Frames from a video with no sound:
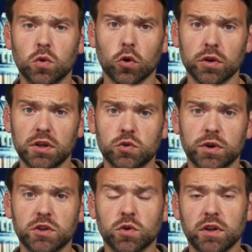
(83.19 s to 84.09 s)
early
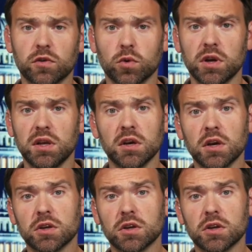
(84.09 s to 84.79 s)
2023